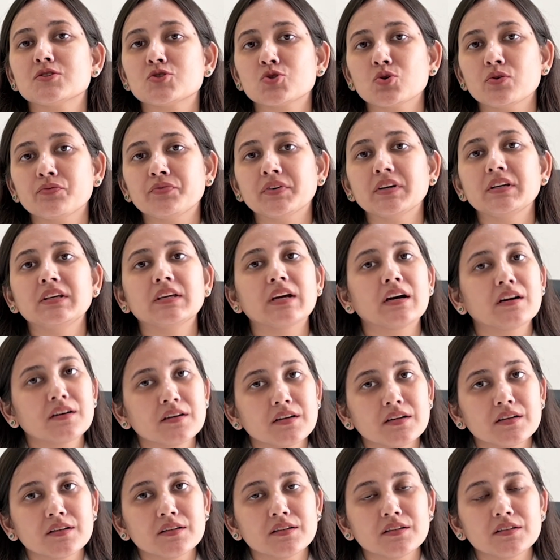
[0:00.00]
So for
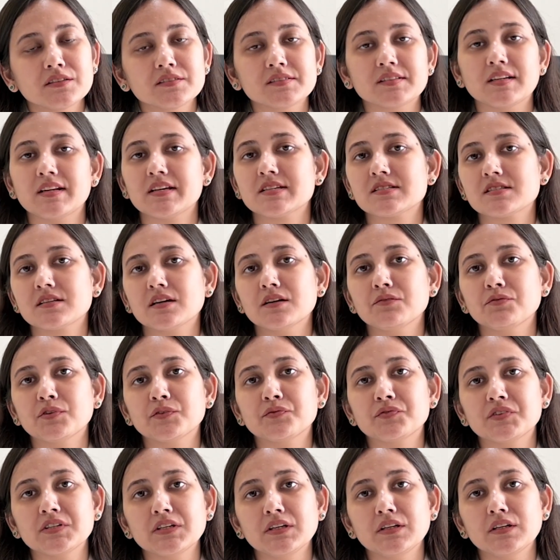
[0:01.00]
young girls less than
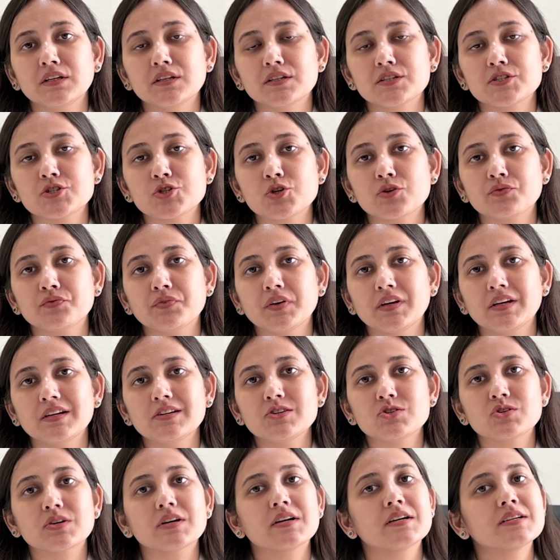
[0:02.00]
15 years of
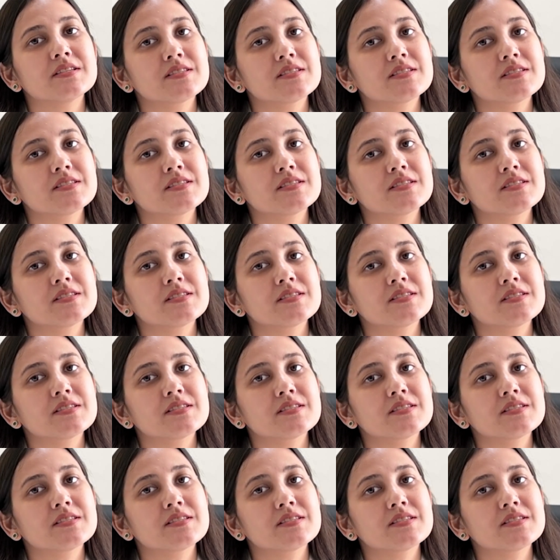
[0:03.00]
age,